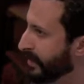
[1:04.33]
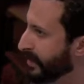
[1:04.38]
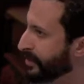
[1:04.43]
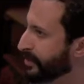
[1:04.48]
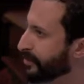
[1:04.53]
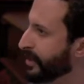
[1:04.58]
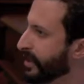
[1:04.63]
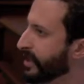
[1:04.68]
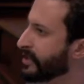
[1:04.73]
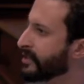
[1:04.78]

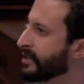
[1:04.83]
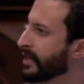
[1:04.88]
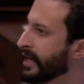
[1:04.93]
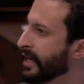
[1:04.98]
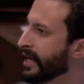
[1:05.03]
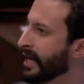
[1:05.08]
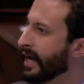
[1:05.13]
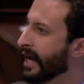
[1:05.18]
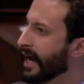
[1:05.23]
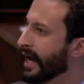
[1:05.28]
districts
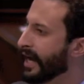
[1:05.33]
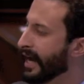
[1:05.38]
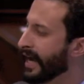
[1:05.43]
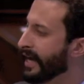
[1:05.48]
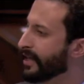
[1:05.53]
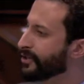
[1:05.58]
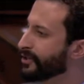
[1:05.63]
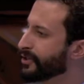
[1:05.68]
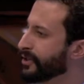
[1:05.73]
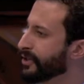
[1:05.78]
uh,
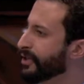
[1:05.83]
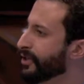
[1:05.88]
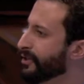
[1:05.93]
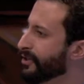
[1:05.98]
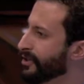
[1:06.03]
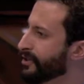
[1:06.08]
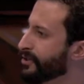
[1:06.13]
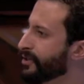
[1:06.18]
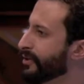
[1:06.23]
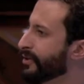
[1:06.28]
and
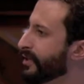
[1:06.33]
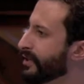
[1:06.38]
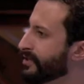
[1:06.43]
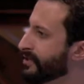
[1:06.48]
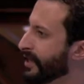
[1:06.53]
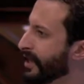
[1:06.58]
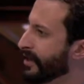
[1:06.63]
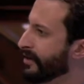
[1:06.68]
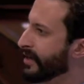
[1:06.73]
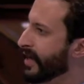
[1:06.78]
exclude the
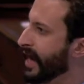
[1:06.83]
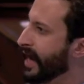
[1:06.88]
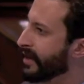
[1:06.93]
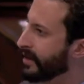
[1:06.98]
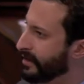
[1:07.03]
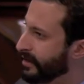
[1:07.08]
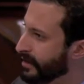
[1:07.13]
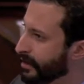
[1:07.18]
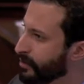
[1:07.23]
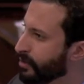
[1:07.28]
students that are
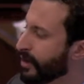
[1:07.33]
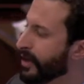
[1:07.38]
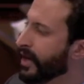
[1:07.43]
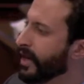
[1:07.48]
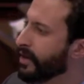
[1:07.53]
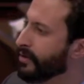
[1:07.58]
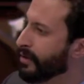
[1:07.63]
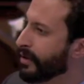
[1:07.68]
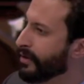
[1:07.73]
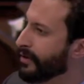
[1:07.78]
not quote
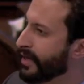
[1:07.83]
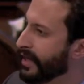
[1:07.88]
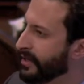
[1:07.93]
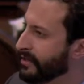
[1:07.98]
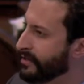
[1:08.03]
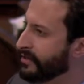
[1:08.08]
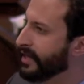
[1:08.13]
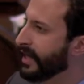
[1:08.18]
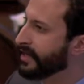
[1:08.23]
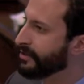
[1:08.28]
unquote
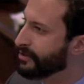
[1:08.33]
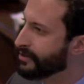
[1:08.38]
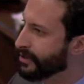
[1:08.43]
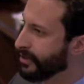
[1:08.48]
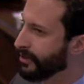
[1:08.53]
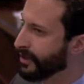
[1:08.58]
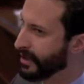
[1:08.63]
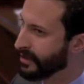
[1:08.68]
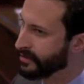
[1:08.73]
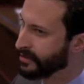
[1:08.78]
in-state
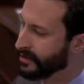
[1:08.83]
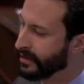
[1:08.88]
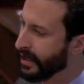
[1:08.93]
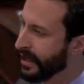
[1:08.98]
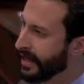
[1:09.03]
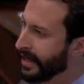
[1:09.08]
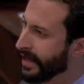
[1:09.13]
students.